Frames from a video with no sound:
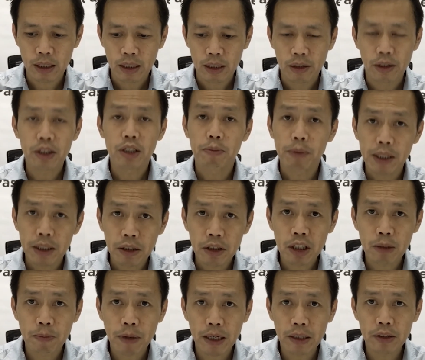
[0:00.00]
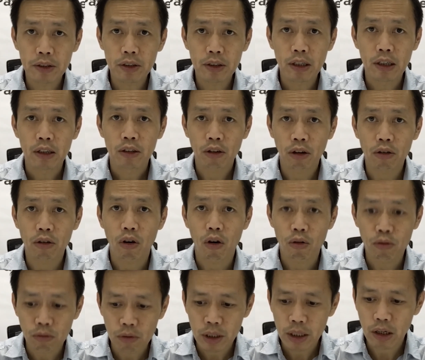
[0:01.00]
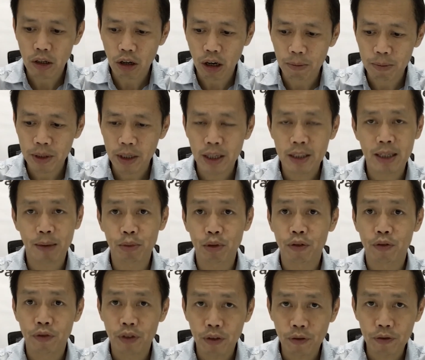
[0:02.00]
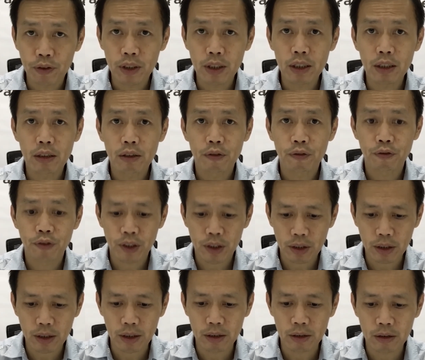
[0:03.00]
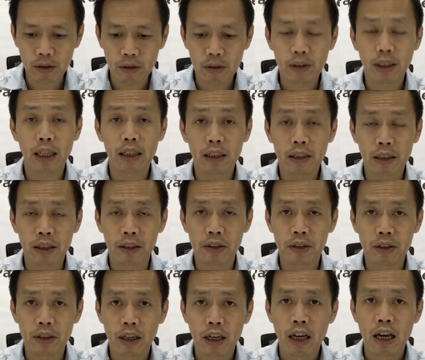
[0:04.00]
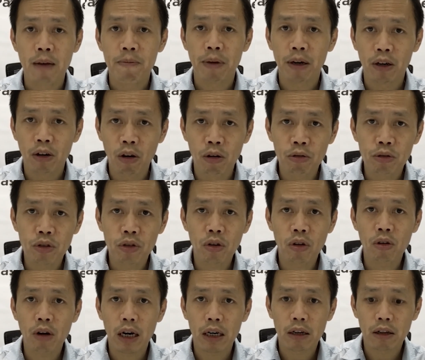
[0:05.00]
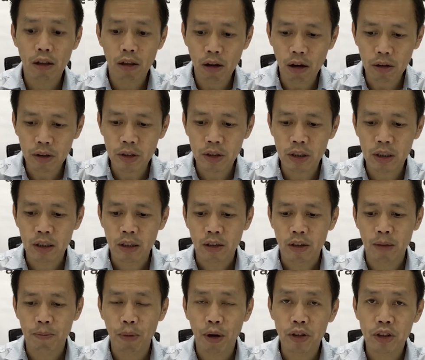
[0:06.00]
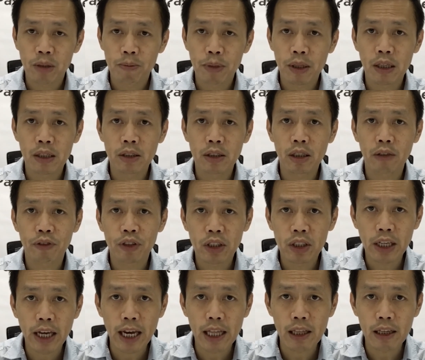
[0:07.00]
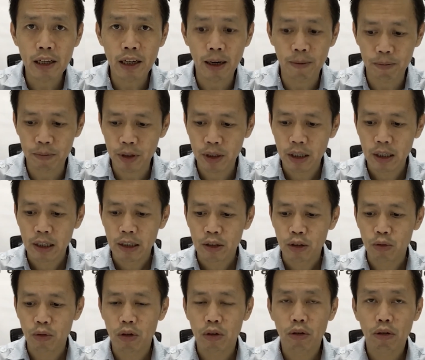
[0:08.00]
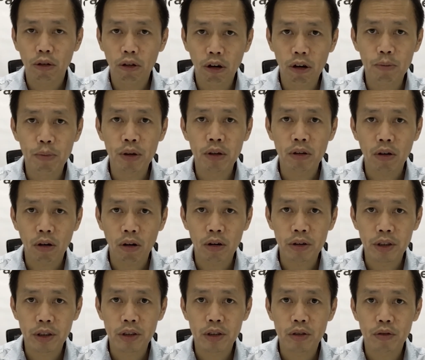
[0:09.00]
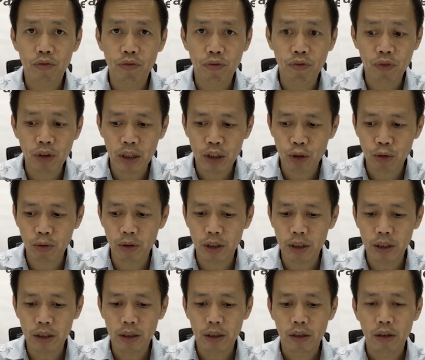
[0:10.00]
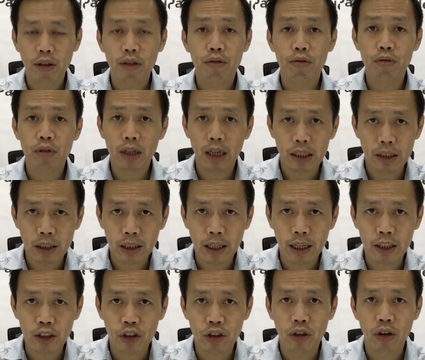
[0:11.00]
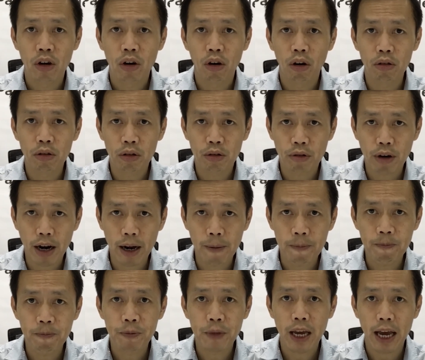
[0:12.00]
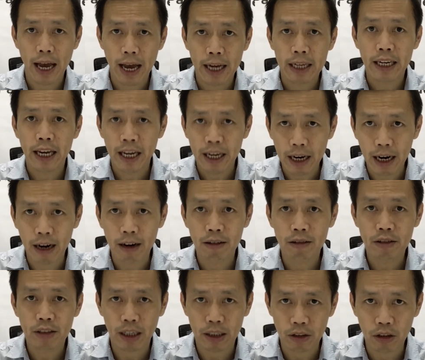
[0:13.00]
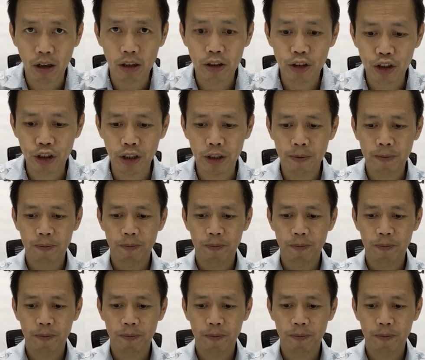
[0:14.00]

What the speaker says: This meeting space not only accommodates up to 50 physical delegates, but also unlocks the possibility of scaling up to a global audience virtually through cutting-edge hologram and AR technology.